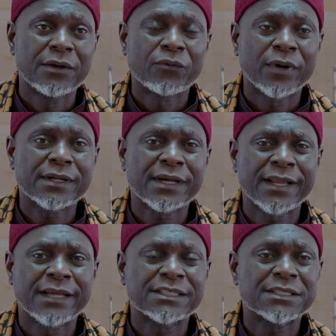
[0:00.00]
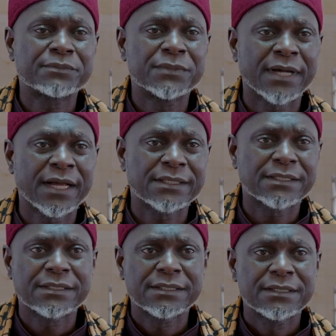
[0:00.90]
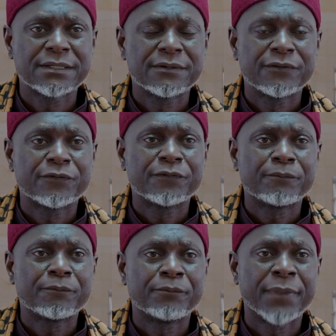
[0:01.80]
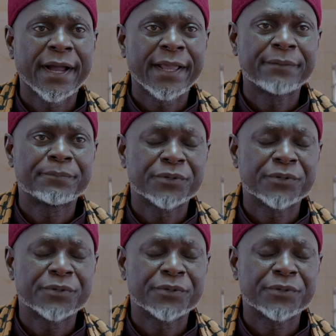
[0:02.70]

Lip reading: One can achieve that by